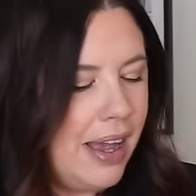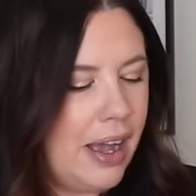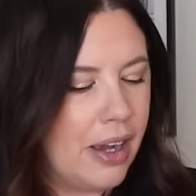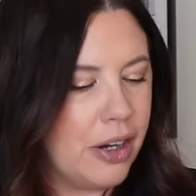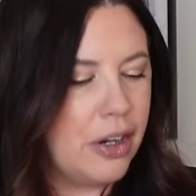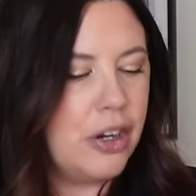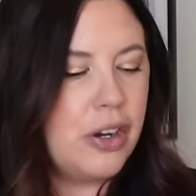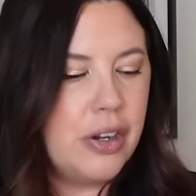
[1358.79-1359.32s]

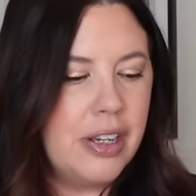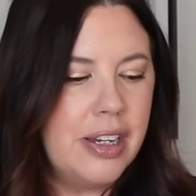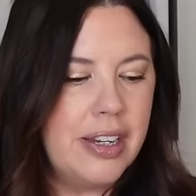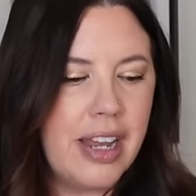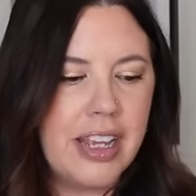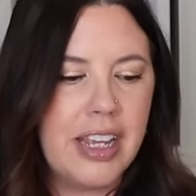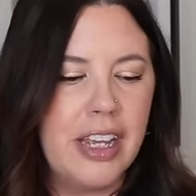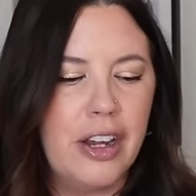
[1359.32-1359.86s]
A good
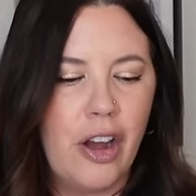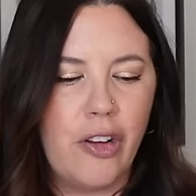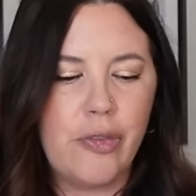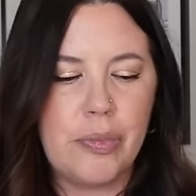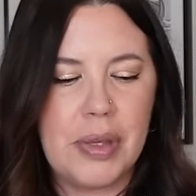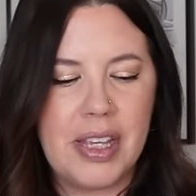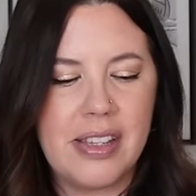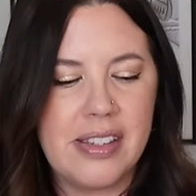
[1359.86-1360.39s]
Nike
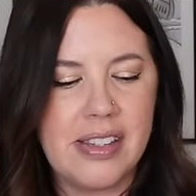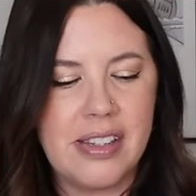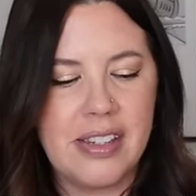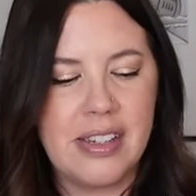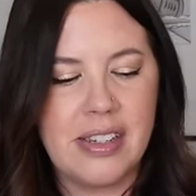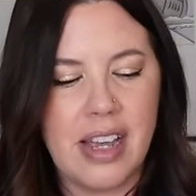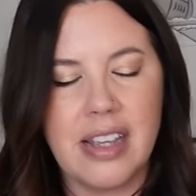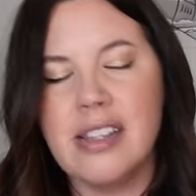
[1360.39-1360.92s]
Golf piece
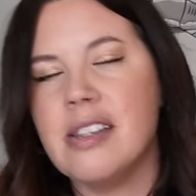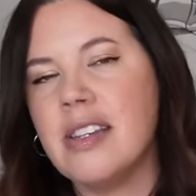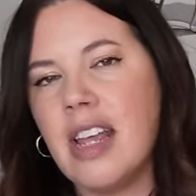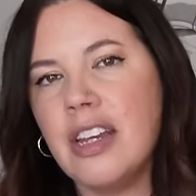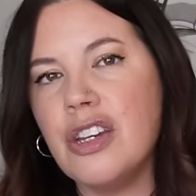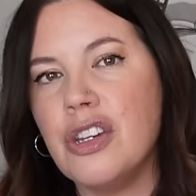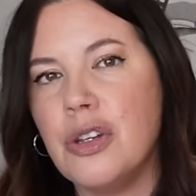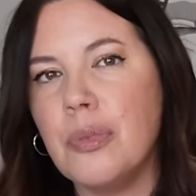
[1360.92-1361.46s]
does
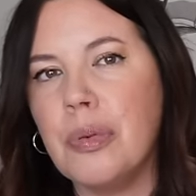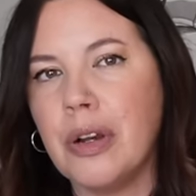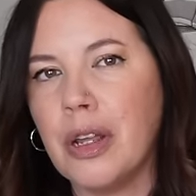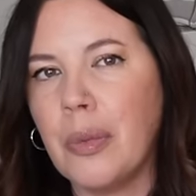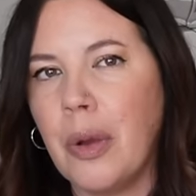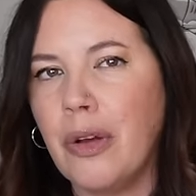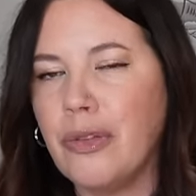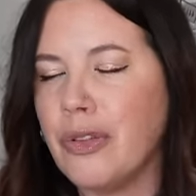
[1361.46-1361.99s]
tend to do
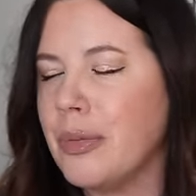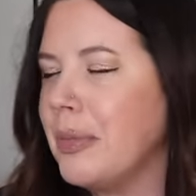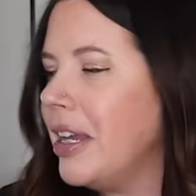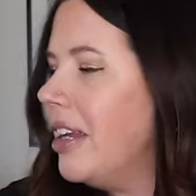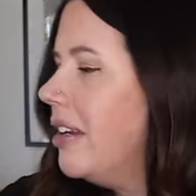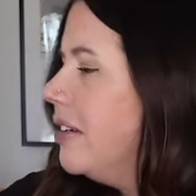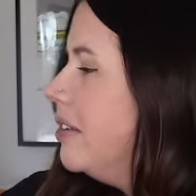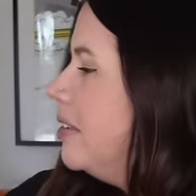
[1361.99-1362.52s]
pretty well for
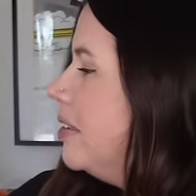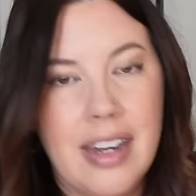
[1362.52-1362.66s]
me.